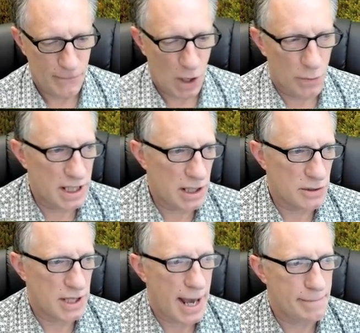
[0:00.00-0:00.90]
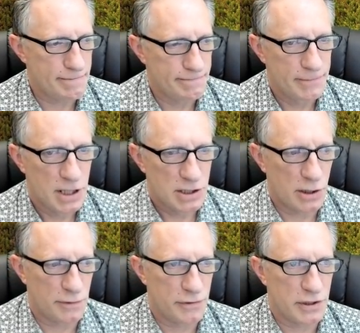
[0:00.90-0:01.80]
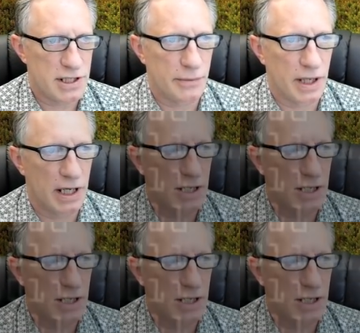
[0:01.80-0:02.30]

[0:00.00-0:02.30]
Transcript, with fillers: a Windows app. So the first thing we're going